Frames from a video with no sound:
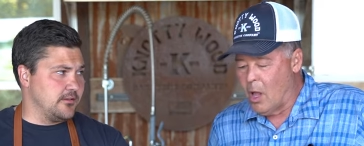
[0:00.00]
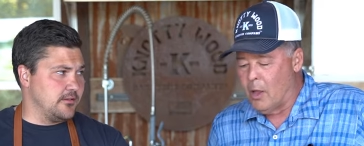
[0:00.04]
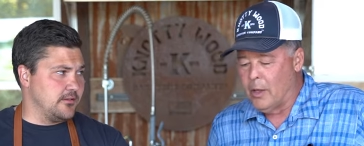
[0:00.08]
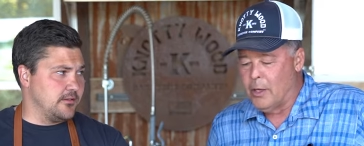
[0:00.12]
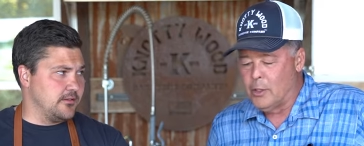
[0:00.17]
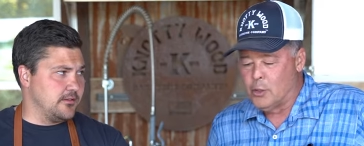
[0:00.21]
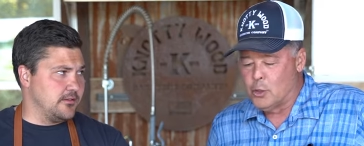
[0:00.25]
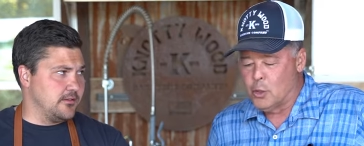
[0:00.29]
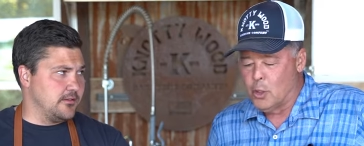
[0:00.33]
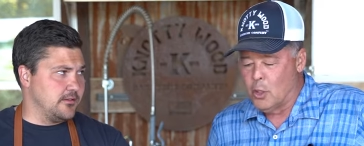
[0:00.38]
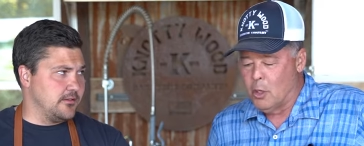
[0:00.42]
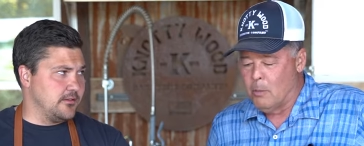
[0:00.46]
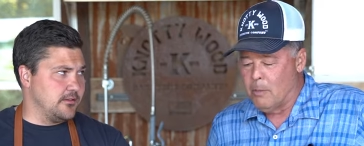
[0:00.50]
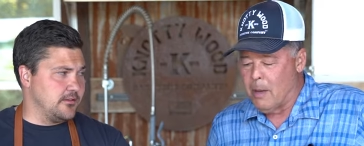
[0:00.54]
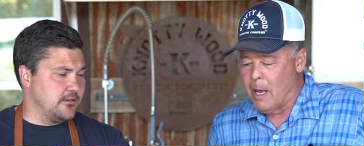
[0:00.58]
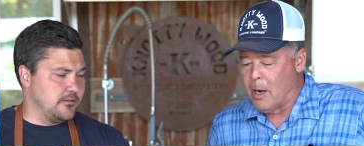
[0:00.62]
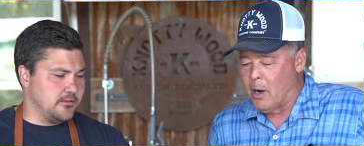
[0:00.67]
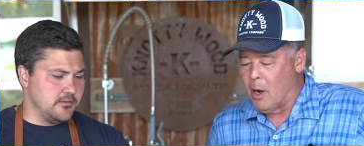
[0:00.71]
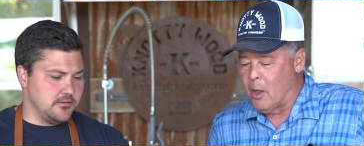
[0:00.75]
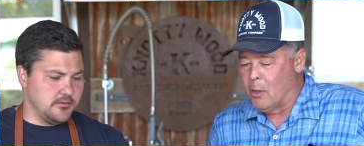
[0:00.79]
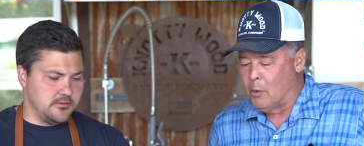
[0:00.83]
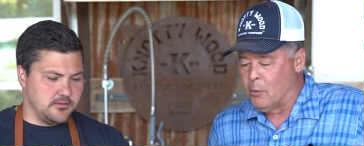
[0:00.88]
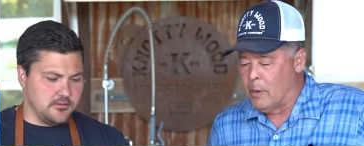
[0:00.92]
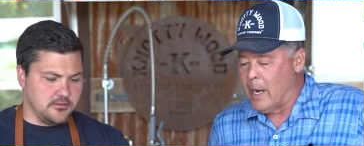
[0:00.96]
Speaker 1: I'll intro about
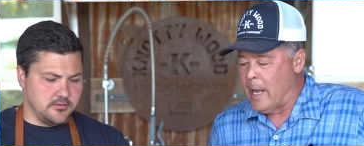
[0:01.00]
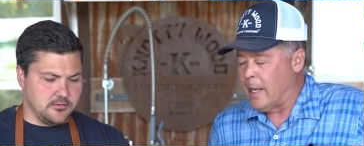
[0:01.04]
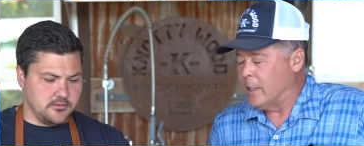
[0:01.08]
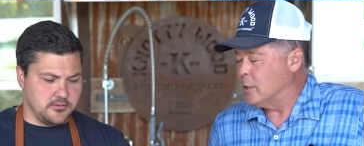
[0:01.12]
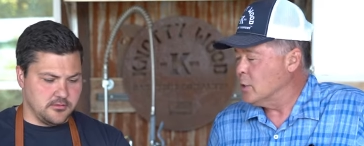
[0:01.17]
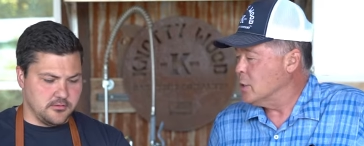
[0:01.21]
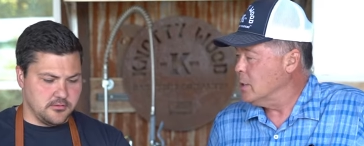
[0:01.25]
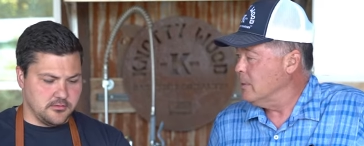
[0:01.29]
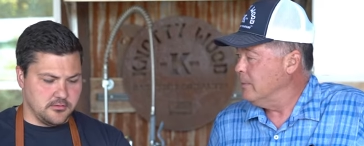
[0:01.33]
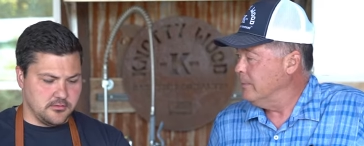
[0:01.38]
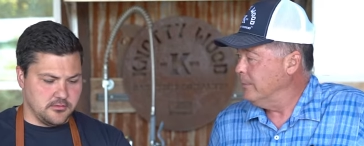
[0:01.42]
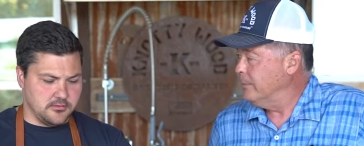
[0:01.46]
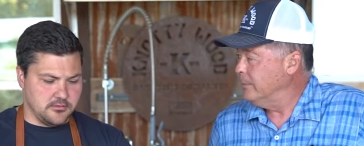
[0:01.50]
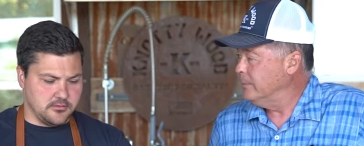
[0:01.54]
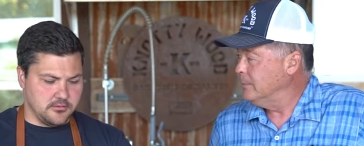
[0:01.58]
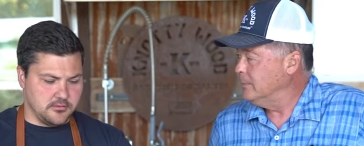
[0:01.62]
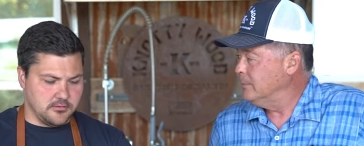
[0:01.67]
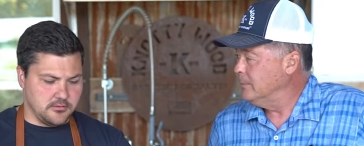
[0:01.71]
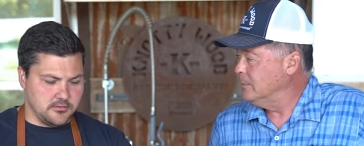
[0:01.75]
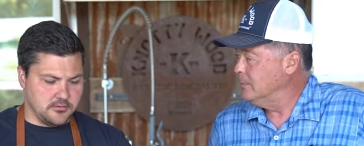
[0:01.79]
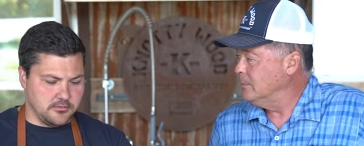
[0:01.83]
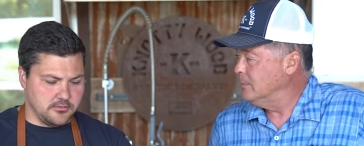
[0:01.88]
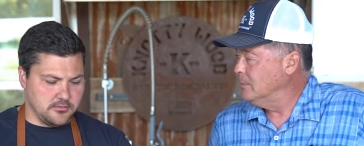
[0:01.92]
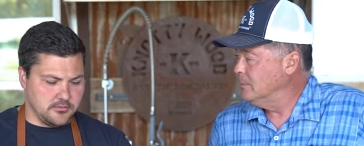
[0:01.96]
all the racks.
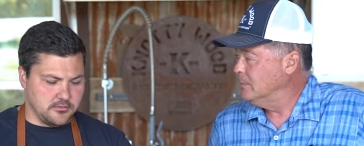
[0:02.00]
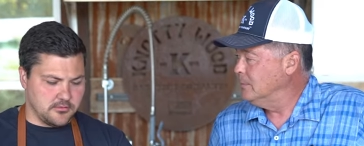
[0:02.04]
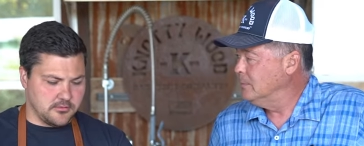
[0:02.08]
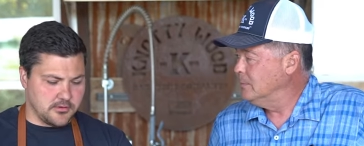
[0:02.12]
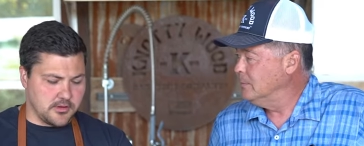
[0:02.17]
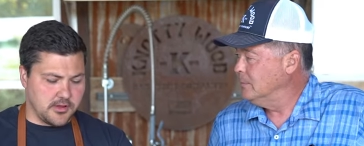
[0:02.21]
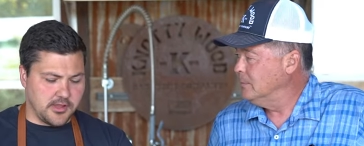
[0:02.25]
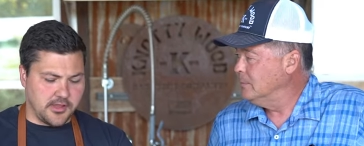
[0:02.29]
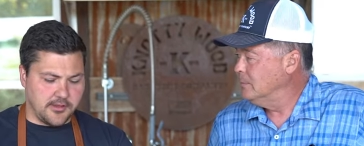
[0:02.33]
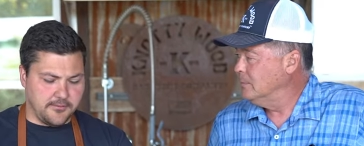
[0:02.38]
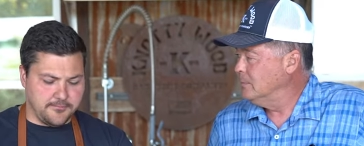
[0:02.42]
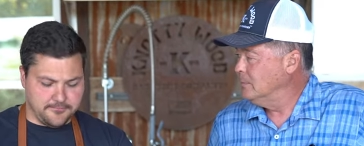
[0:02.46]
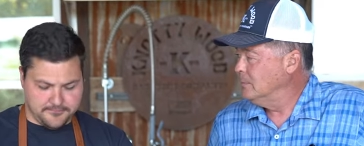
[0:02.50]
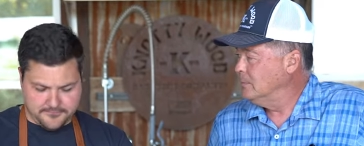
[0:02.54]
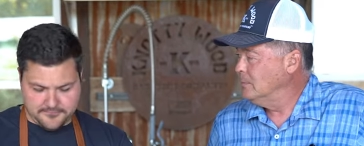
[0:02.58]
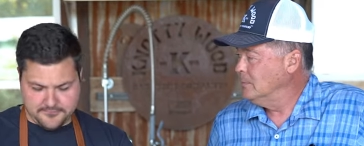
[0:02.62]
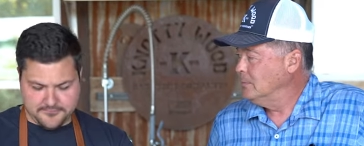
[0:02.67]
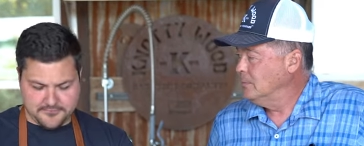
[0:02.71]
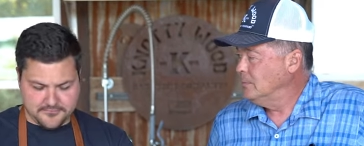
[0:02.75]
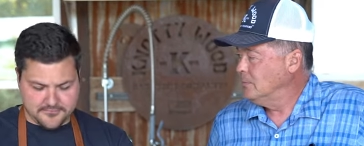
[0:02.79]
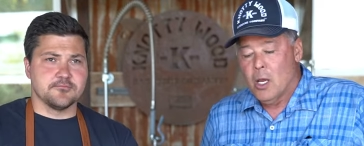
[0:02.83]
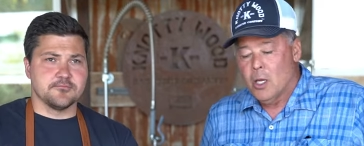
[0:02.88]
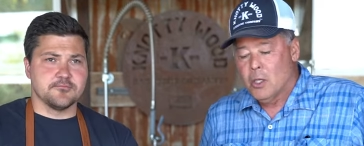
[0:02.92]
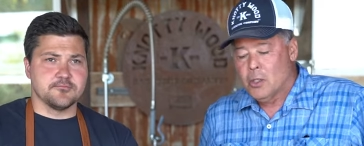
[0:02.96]
Okay.
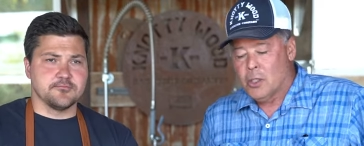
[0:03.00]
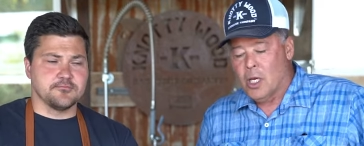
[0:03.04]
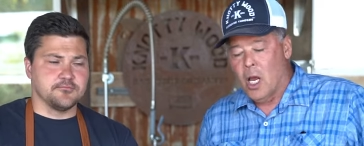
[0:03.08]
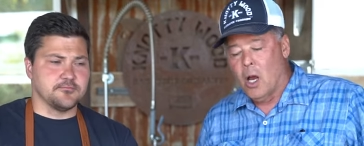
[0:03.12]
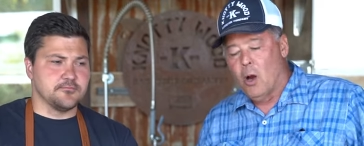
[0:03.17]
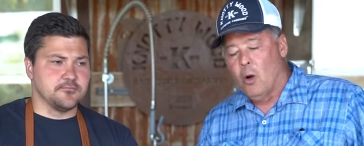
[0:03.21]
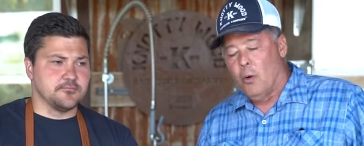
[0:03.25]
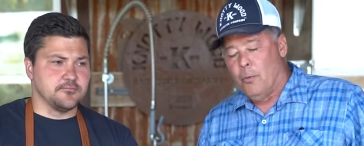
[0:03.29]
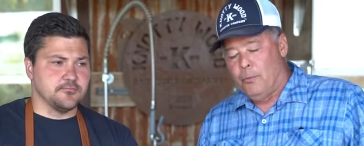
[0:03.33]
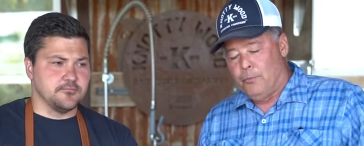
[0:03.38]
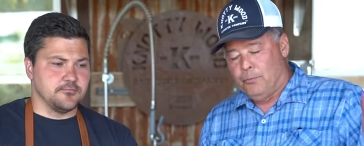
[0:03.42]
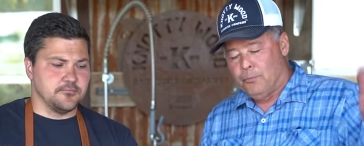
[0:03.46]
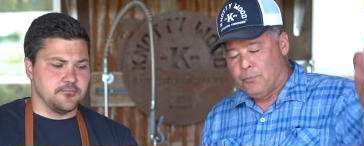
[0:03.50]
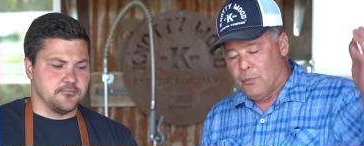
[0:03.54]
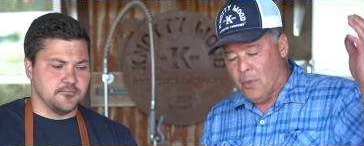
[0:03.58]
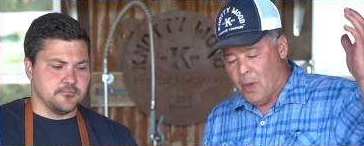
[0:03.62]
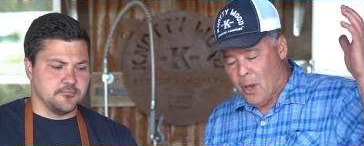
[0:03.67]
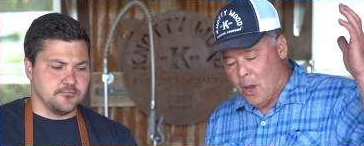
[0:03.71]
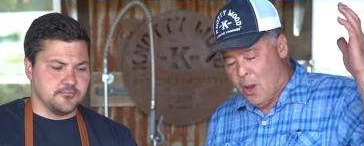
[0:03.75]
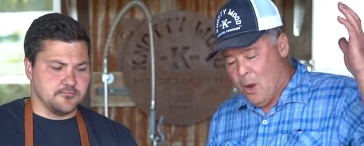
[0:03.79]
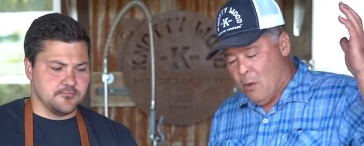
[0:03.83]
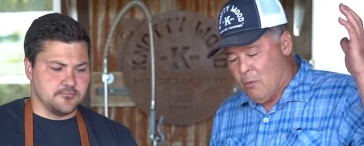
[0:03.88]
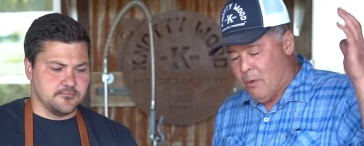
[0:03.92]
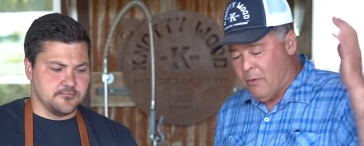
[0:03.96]
So,
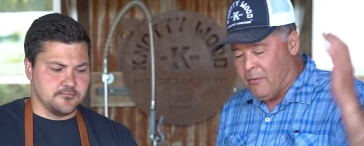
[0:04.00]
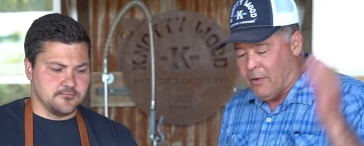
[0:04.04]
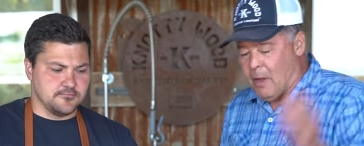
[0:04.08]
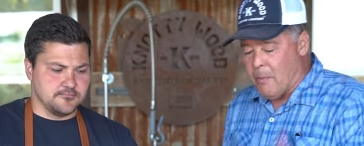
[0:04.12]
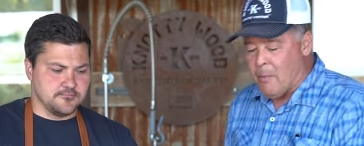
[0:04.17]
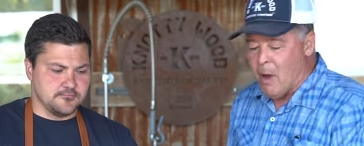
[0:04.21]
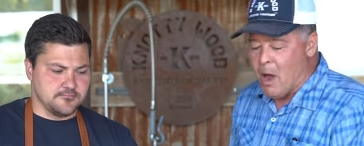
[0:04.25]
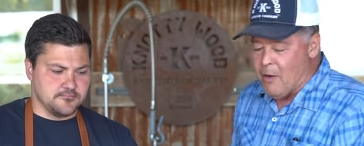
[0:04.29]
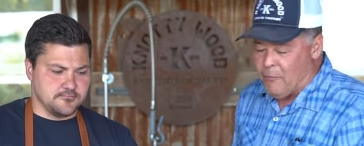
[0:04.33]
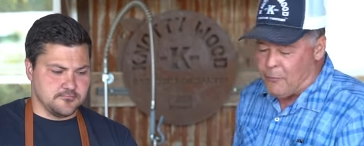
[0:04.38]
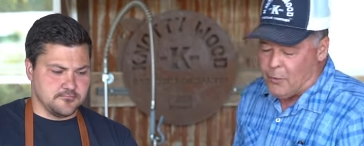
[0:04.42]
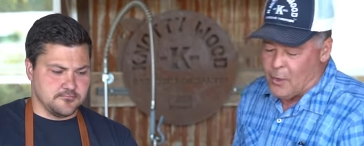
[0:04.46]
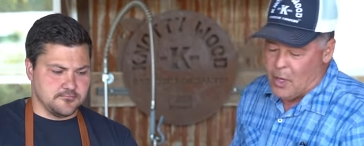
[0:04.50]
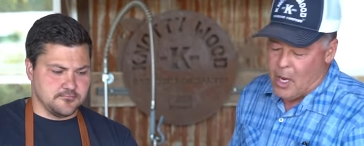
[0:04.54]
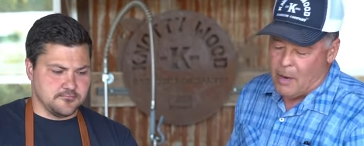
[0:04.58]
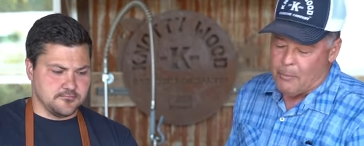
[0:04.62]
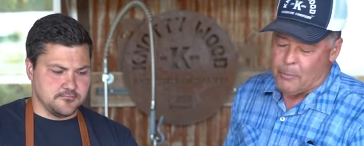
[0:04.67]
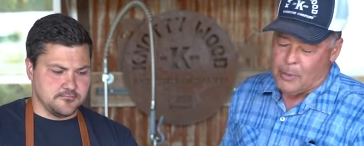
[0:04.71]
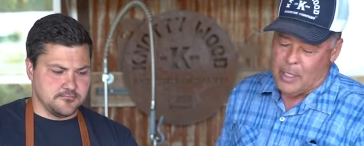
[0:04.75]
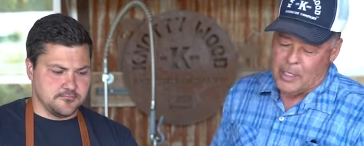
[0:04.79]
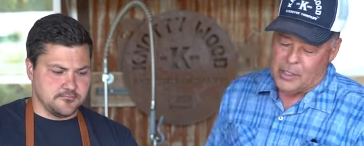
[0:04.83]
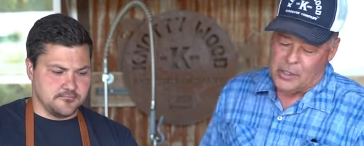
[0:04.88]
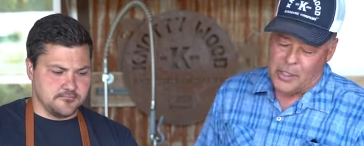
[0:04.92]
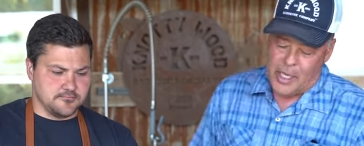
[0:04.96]
we've come off with our
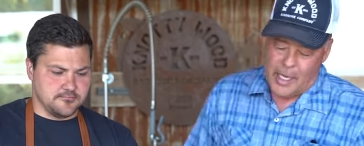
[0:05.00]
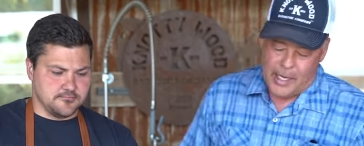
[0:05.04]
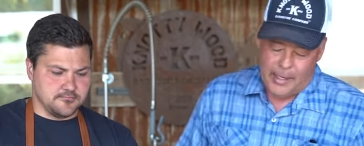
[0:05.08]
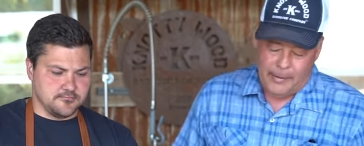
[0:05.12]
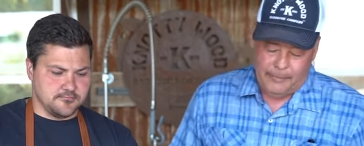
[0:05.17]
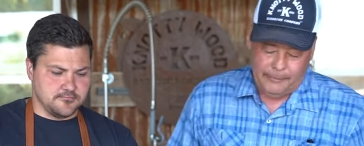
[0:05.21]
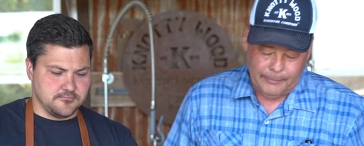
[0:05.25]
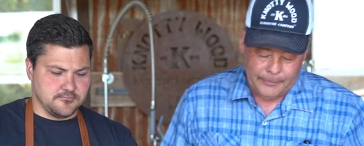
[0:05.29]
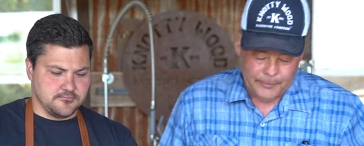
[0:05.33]
brisket.